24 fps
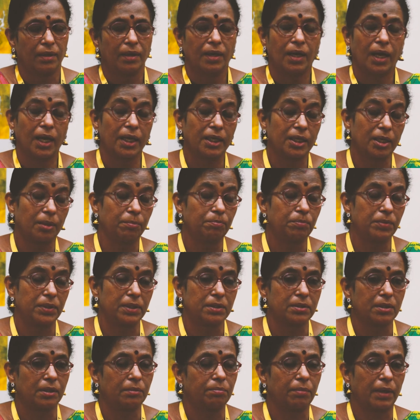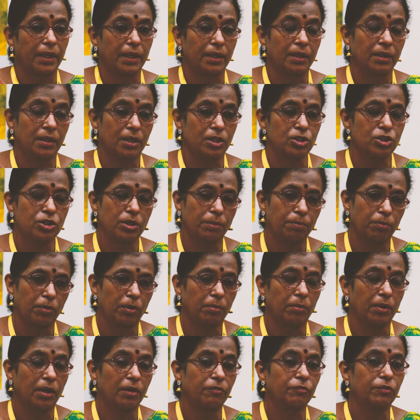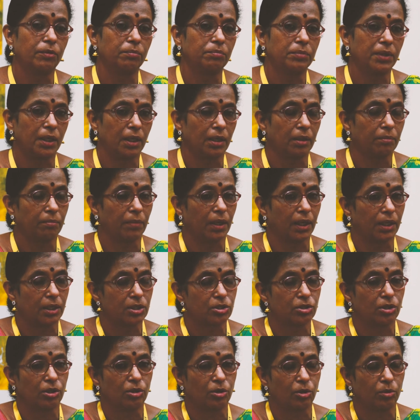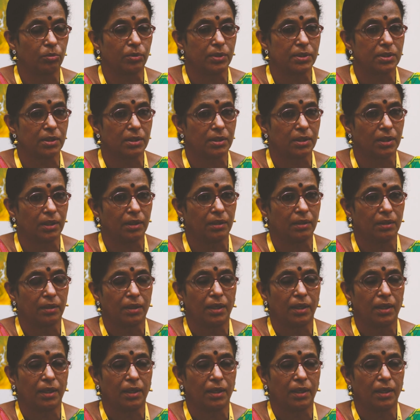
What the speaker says: I completed my English diploma from Tilak Maharashtra University.